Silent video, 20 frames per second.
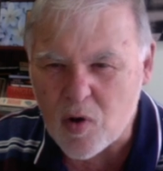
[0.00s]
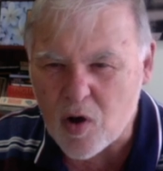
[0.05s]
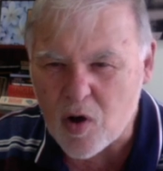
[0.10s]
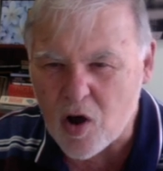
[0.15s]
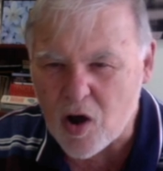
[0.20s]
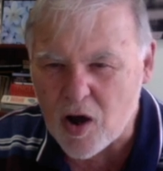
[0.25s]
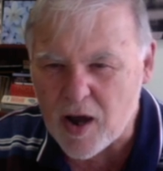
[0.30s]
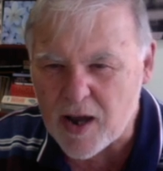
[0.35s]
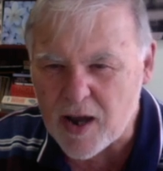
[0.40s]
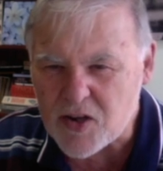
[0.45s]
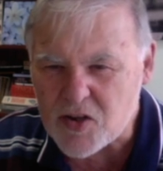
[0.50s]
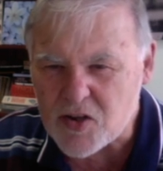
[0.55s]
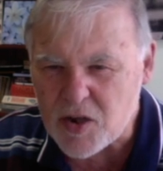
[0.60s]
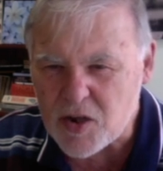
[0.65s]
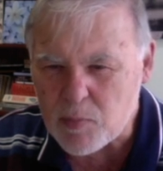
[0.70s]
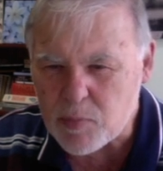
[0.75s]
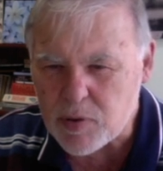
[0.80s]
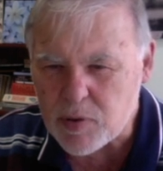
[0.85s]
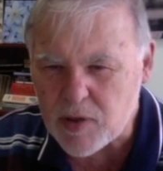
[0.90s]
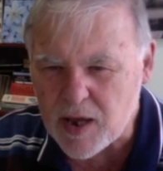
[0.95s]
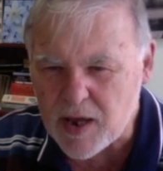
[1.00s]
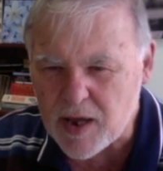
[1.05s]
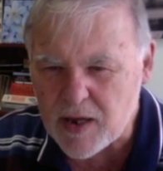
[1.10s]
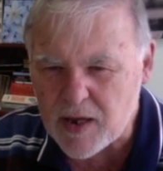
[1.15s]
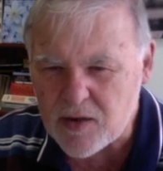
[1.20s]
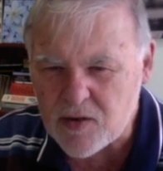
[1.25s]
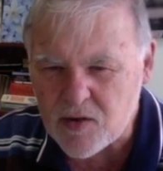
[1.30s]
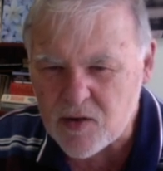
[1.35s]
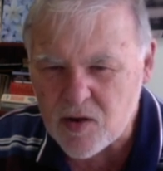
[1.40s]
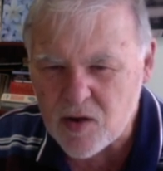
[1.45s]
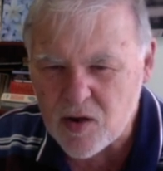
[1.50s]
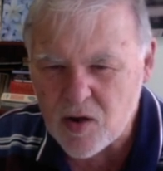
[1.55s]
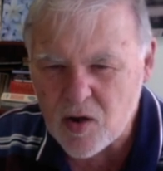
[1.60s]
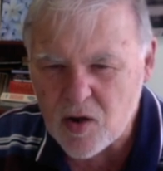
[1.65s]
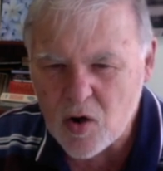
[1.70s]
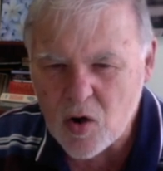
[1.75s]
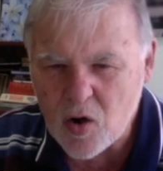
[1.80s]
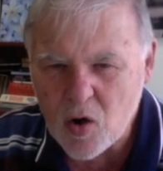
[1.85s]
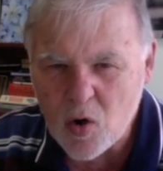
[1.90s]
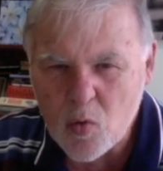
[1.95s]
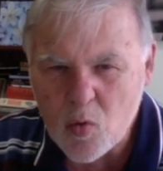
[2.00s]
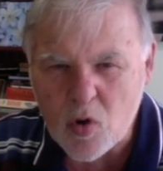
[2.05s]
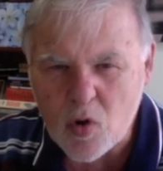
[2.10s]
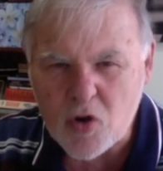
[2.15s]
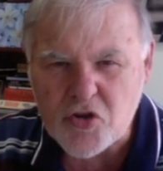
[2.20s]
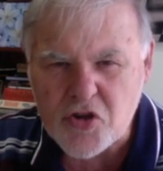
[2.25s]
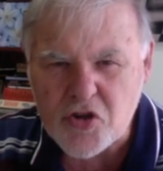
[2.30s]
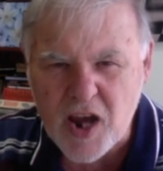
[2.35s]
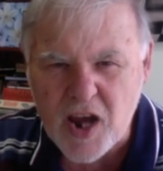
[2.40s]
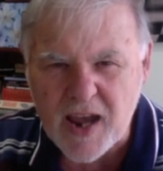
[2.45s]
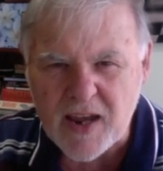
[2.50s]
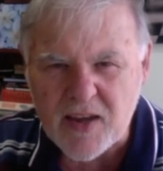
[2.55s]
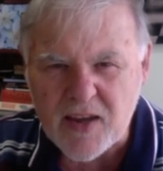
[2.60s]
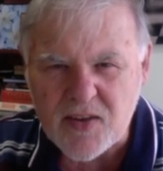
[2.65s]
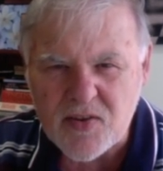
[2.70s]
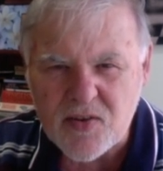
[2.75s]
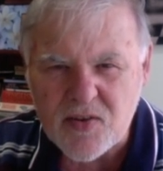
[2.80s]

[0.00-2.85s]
actually played rook checks.